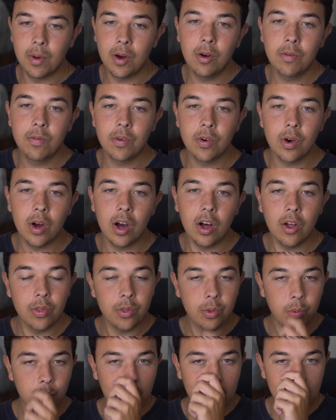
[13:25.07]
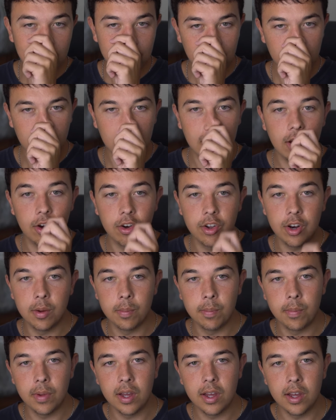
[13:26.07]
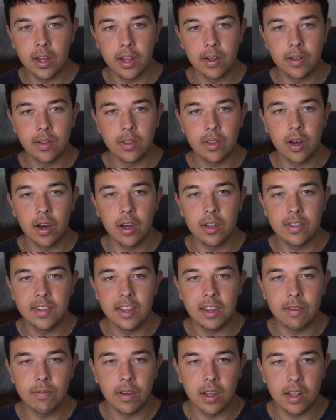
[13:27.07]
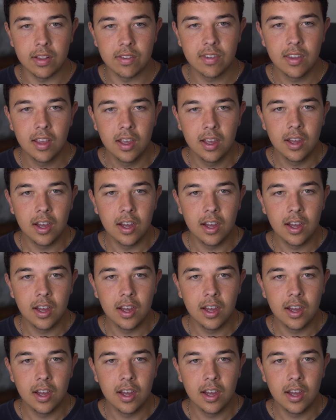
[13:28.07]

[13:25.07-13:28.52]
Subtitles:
Overall, the Rams are killing them on defense.